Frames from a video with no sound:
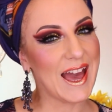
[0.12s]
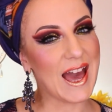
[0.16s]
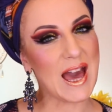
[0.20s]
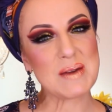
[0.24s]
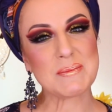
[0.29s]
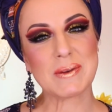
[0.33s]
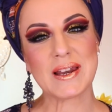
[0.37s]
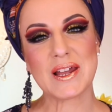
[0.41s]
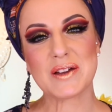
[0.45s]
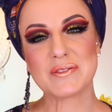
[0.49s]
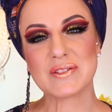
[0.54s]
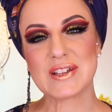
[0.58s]

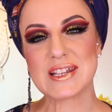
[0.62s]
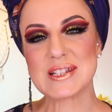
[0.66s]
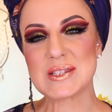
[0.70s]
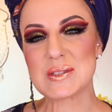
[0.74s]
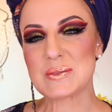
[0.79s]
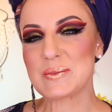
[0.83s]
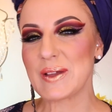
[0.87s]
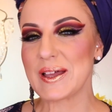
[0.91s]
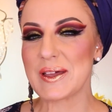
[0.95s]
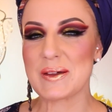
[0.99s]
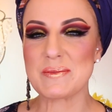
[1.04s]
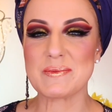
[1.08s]
Hi my
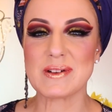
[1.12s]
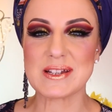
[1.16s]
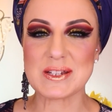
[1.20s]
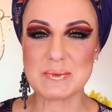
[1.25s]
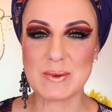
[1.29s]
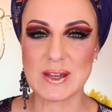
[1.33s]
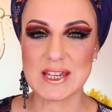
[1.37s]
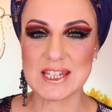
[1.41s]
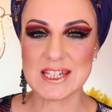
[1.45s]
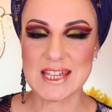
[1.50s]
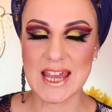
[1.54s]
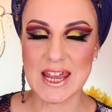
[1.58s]
lovelies, welcome back
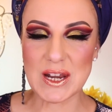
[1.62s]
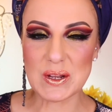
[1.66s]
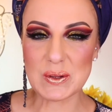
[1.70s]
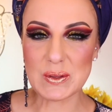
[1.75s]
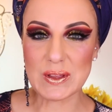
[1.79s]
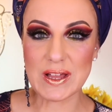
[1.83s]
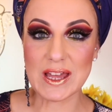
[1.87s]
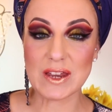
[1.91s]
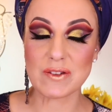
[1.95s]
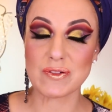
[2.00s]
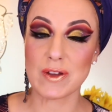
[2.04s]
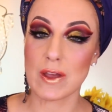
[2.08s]
to my
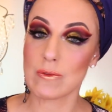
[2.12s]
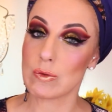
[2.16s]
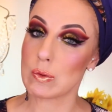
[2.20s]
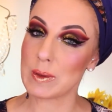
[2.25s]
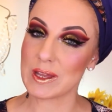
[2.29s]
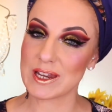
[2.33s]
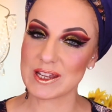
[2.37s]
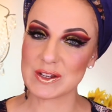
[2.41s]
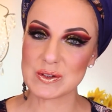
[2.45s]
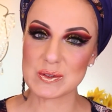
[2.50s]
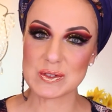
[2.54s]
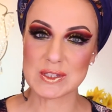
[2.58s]
channel, and for
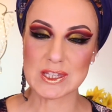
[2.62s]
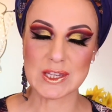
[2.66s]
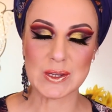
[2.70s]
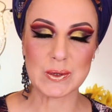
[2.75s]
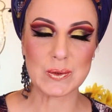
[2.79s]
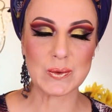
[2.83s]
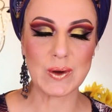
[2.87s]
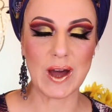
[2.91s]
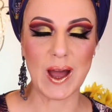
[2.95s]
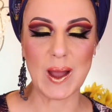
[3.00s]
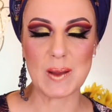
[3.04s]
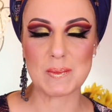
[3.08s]
everybody who's
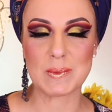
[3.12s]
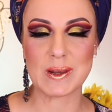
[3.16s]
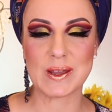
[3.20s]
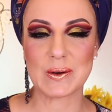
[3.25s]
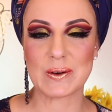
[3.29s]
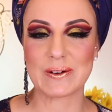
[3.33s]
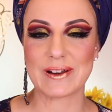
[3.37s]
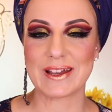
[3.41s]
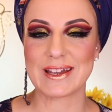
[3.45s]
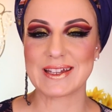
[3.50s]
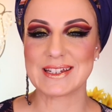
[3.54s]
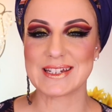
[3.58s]
new, I'm
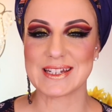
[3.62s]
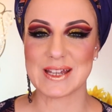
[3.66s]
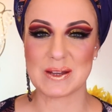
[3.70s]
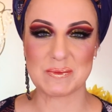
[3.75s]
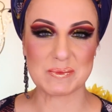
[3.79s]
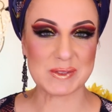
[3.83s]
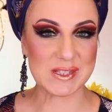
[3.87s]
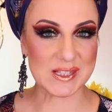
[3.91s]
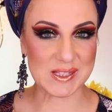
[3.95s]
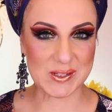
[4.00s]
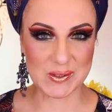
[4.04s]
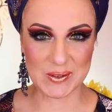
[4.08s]
Leora and
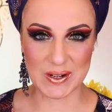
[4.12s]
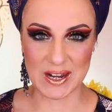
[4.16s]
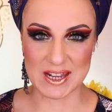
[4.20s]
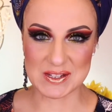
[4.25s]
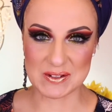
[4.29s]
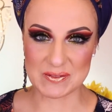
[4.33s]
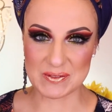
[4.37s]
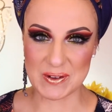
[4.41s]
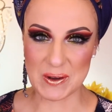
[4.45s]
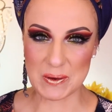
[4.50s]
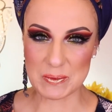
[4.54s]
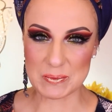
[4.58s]
I'm so
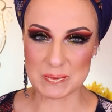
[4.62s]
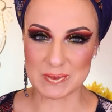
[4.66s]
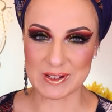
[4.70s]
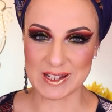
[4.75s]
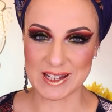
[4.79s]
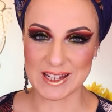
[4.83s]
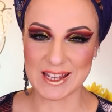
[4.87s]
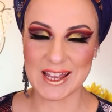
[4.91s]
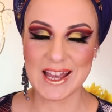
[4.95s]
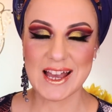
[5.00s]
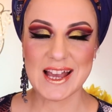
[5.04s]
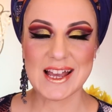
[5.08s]
glad you found
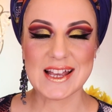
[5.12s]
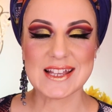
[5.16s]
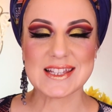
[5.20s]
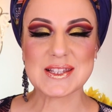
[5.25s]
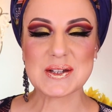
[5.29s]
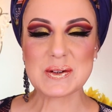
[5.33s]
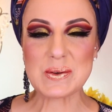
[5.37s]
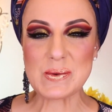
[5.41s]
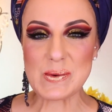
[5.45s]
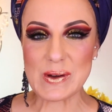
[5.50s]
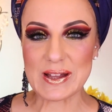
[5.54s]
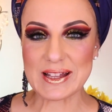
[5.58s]
me.
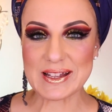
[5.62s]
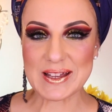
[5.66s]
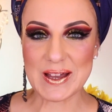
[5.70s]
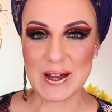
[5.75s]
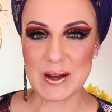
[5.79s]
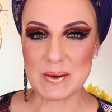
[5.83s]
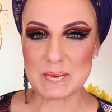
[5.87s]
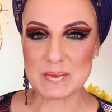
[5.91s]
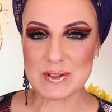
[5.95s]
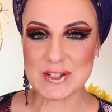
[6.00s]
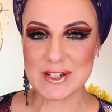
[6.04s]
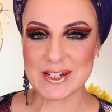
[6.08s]
So
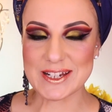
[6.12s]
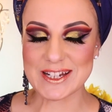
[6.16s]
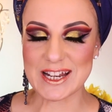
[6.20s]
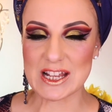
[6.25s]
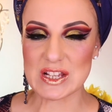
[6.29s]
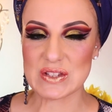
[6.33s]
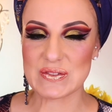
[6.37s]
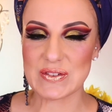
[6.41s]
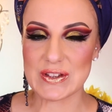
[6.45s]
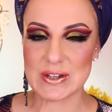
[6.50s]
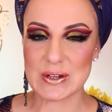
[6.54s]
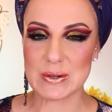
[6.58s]
welcome to
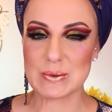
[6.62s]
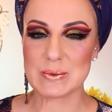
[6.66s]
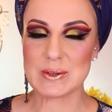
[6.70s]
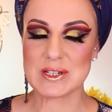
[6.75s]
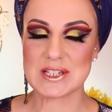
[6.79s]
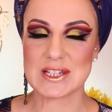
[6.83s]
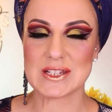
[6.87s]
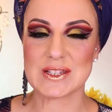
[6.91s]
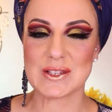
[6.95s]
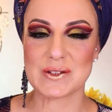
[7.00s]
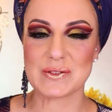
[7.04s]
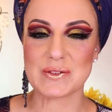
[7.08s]
today's video,
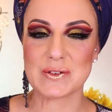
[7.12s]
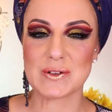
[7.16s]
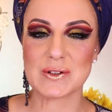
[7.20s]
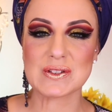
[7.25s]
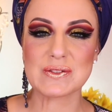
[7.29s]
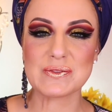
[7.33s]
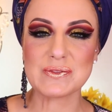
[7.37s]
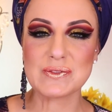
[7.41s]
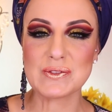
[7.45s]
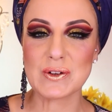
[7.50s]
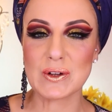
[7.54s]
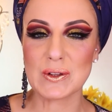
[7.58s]
which is of
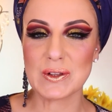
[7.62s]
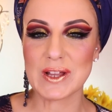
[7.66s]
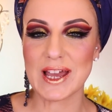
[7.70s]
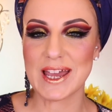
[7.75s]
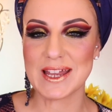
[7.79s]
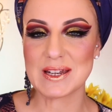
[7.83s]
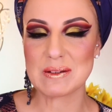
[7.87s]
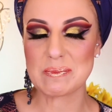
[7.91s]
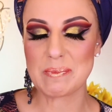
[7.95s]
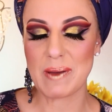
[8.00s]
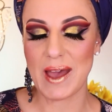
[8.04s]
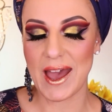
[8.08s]
course full
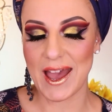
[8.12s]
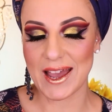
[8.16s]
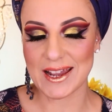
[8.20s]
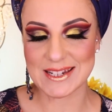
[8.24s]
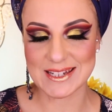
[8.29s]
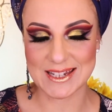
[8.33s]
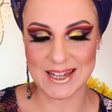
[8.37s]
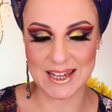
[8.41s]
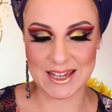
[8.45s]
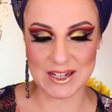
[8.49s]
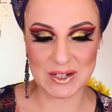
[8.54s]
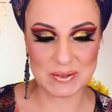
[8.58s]
and
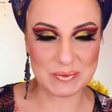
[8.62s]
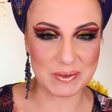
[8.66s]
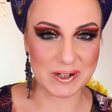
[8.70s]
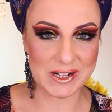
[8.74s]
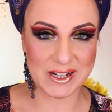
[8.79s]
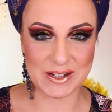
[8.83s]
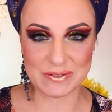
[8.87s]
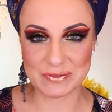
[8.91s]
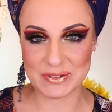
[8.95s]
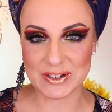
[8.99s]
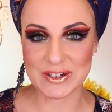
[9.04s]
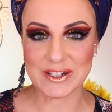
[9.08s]
packed and
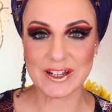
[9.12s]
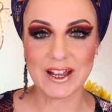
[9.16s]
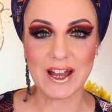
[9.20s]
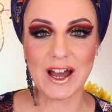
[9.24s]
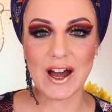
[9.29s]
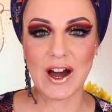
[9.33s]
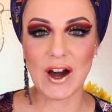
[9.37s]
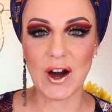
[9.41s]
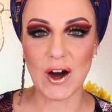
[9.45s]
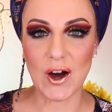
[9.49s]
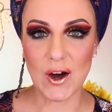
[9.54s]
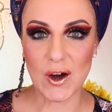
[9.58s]
whatever
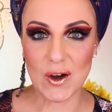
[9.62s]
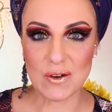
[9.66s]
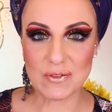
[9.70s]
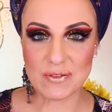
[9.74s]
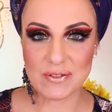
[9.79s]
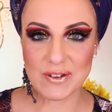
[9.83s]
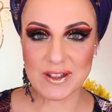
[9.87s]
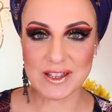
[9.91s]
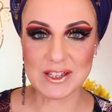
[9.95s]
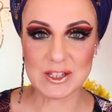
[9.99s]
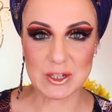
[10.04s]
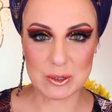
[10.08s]

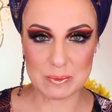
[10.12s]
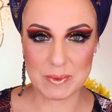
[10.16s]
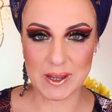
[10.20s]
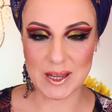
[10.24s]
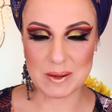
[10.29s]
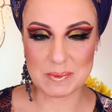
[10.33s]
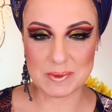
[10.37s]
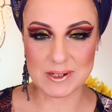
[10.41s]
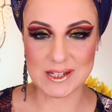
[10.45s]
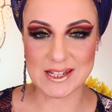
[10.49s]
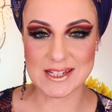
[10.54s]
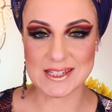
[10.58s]
of new
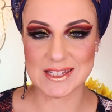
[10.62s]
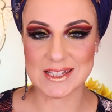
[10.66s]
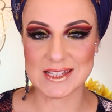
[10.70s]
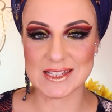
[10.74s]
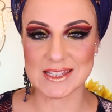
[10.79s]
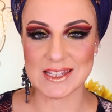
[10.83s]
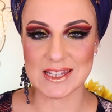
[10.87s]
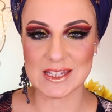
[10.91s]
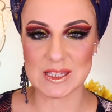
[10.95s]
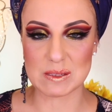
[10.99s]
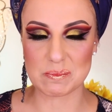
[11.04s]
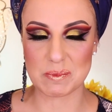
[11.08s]
makeup
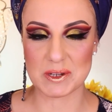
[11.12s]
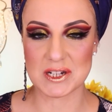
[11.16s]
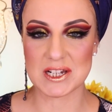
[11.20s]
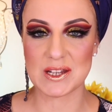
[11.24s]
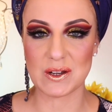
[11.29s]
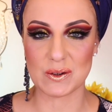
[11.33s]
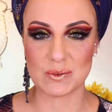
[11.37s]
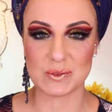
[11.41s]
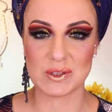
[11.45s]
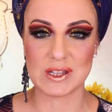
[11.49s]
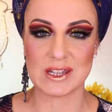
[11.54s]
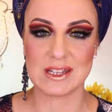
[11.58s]
releases,
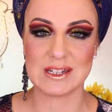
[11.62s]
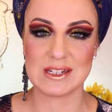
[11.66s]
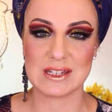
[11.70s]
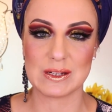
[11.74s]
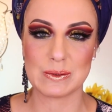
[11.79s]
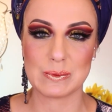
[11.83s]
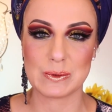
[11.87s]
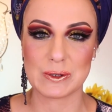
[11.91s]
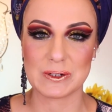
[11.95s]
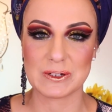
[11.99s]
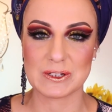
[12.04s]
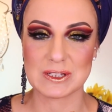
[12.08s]
especially of the
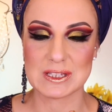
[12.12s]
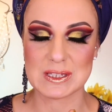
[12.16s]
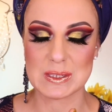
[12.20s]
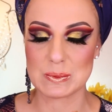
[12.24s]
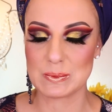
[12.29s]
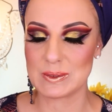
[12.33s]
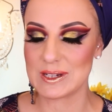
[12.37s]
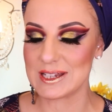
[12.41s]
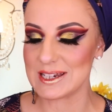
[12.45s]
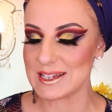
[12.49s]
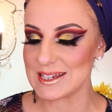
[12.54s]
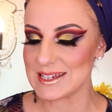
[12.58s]
indie world,
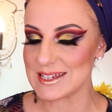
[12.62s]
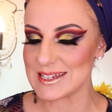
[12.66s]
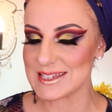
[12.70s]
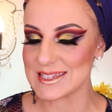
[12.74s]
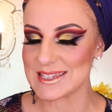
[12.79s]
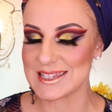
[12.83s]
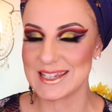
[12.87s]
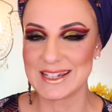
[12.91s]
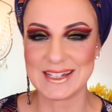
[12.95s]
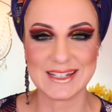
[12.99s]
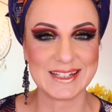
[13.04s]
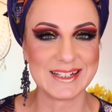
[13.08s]

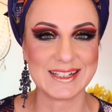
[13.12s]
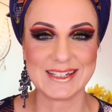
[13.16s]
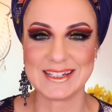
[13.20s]
sweeties.